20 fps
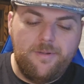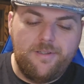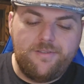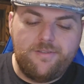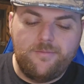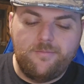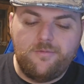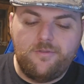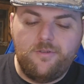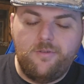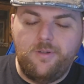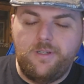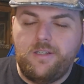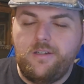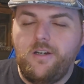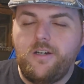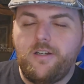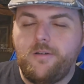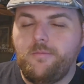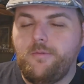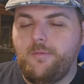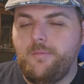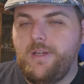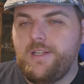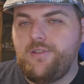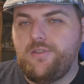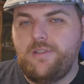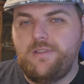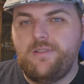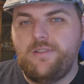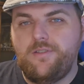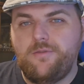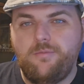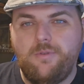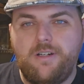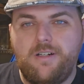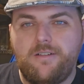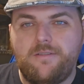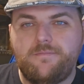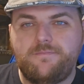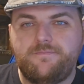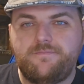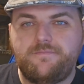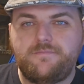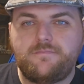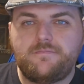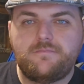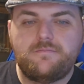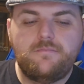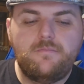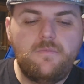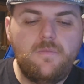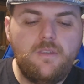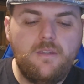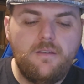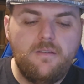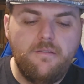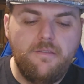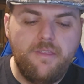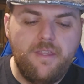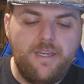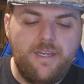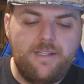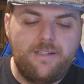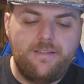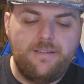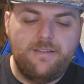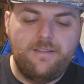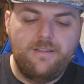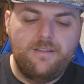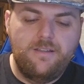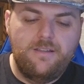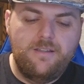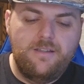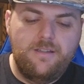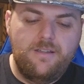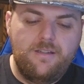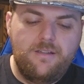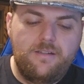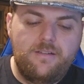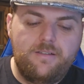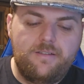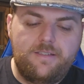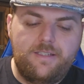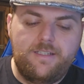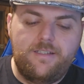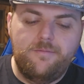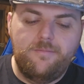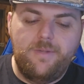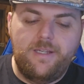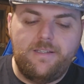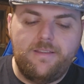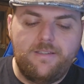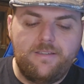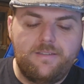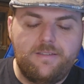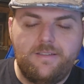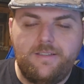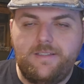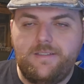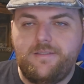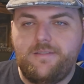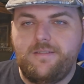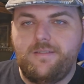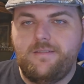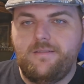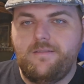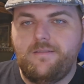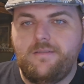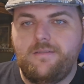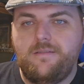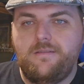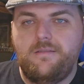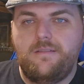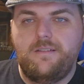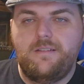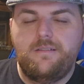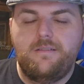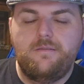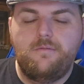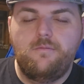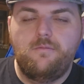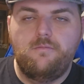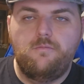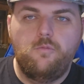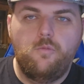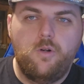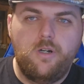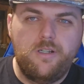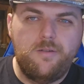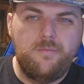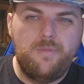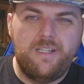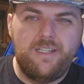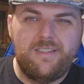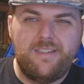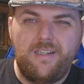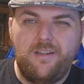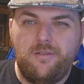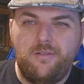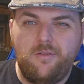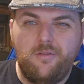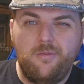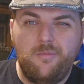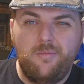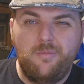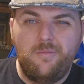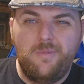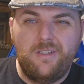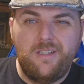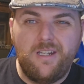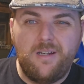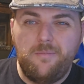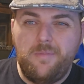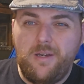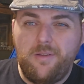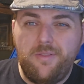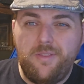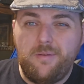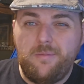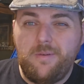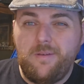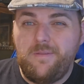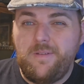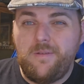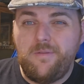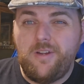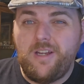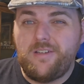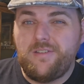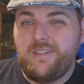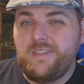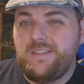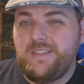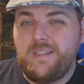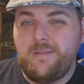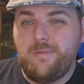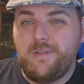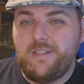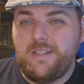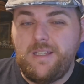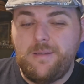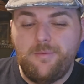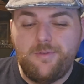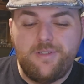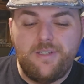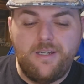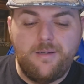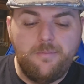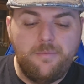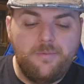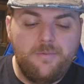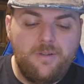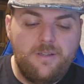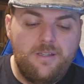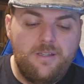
about some quick honorable mentions as well that didn't make this list. One, because I don't know a lot about them. I've never actually seen them on the tabletop.